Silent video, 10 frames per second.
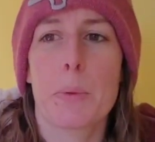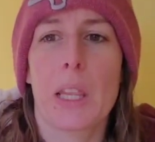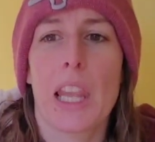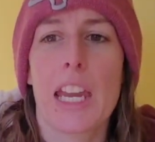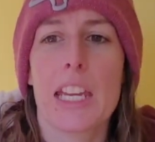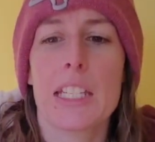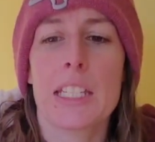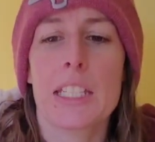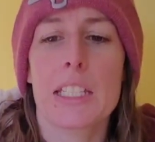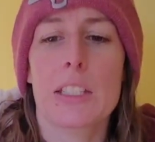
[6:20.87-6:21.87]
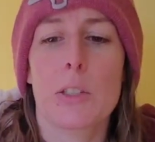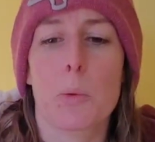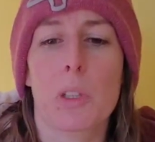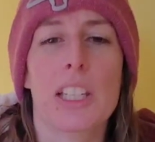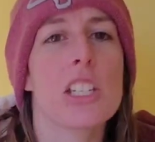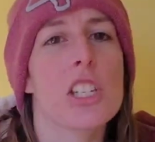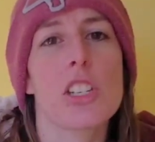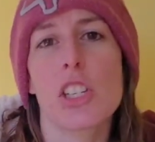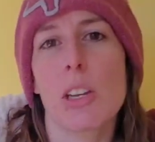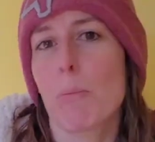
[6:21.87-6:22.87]
placed the
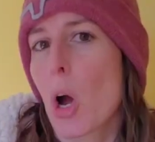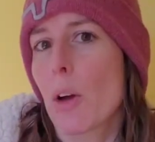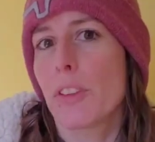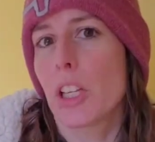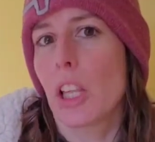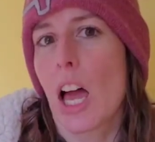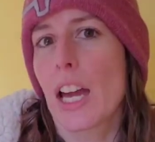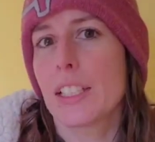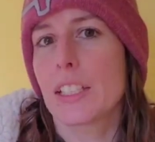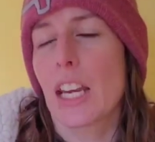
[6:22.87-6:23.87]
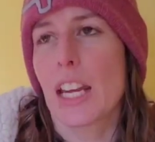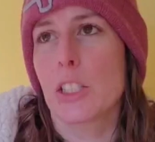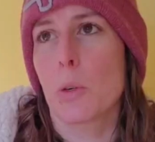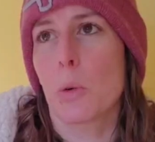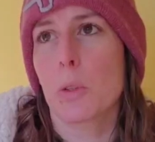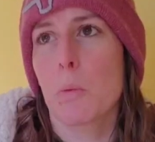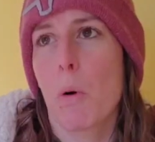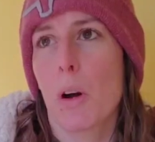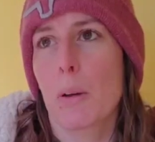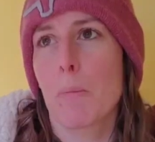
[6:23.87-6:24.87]
relationship on the line that I don't
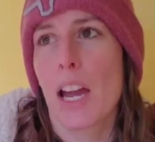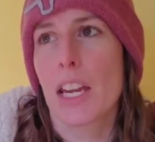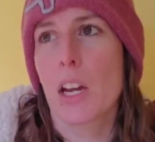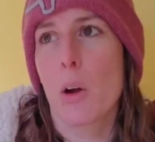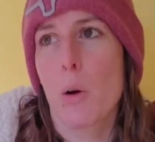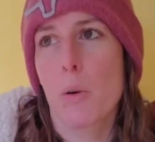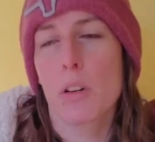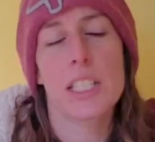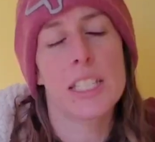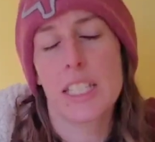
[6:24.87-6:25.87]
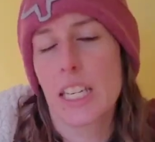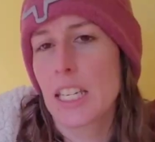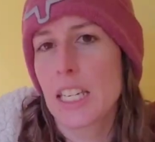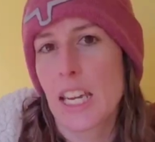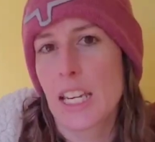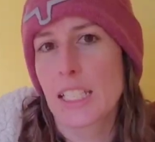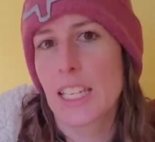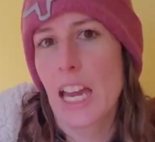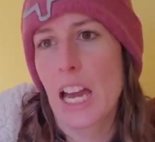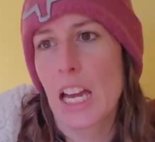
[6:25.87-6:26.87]
want my horse
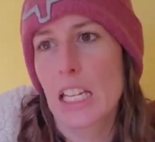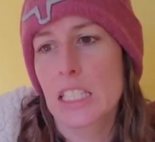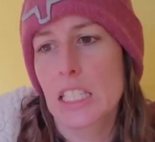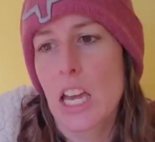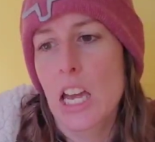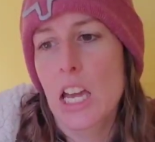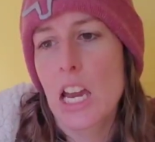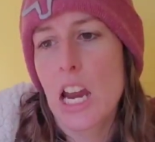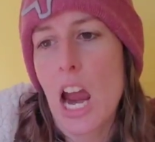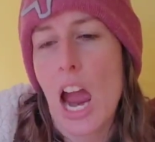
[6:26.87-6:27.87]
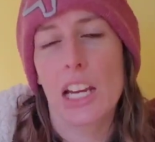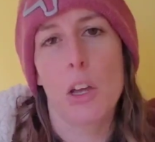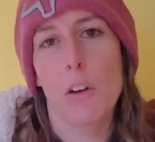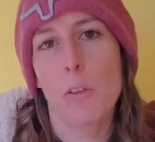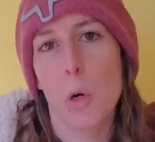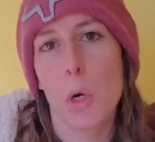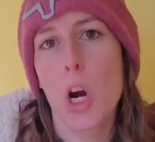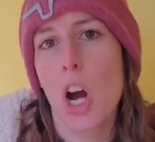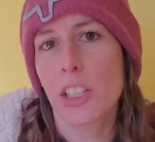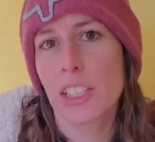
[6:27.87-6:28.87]
thinking that I love her
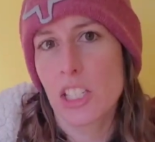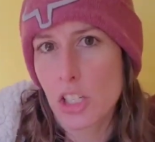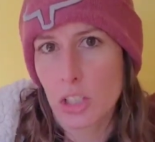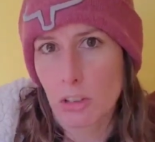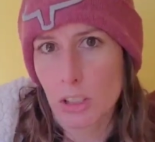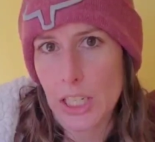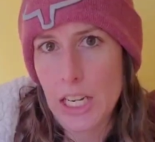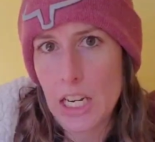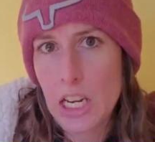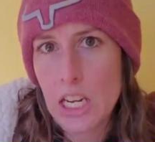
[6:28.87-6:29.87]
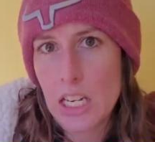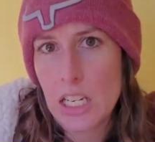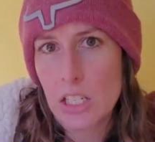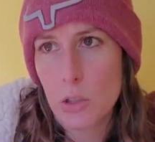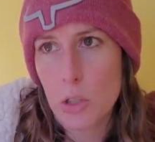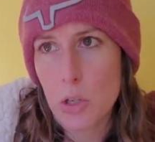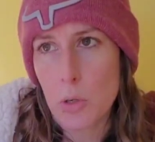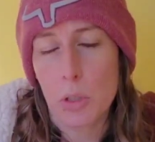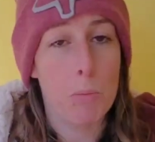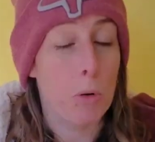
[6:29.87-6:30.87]
conditionally
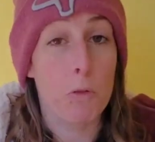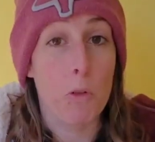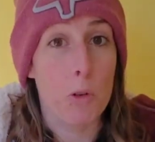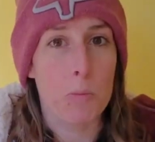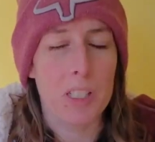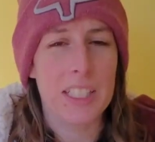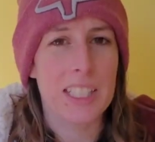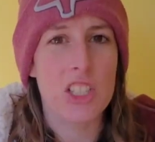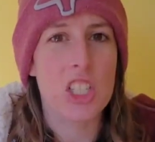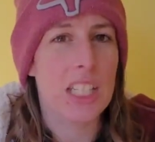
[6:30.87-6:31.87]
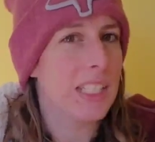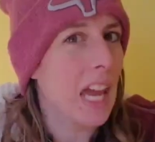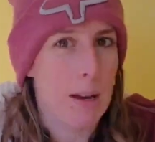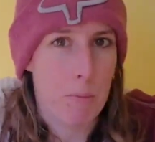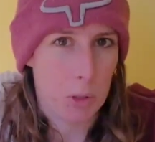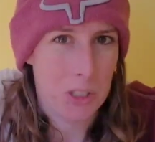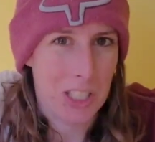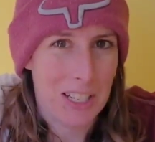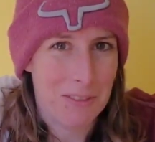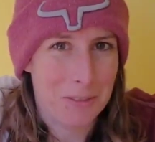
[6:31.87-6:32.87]
to the performance that she's able
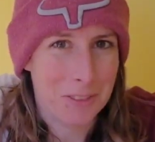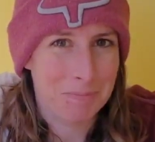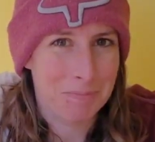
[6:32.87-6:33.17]
to give.